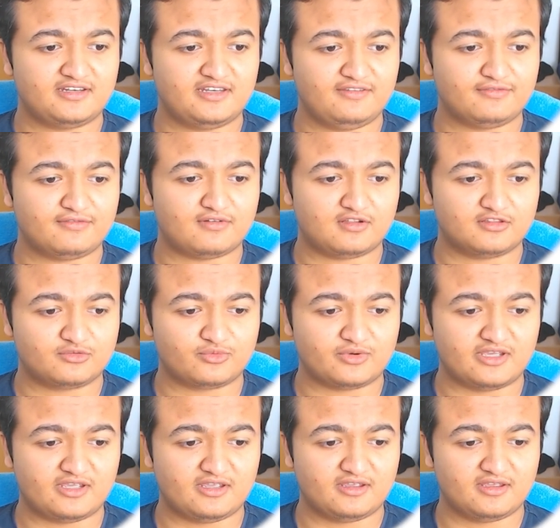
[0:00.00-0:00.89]
default
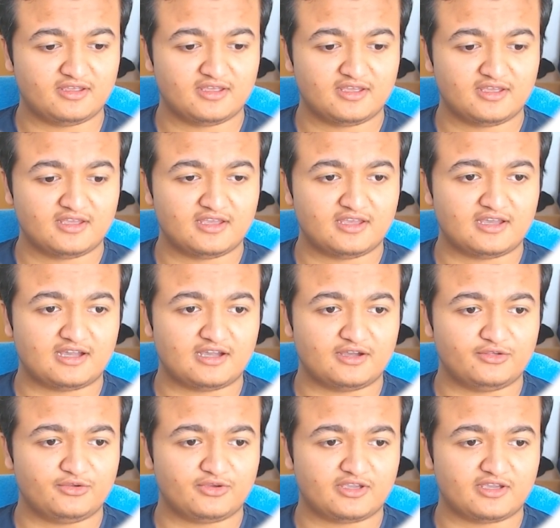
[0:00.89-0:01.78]
way how
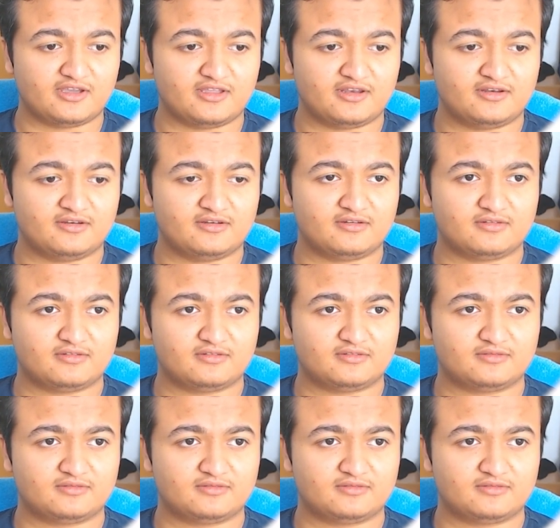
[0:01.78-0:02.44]
you can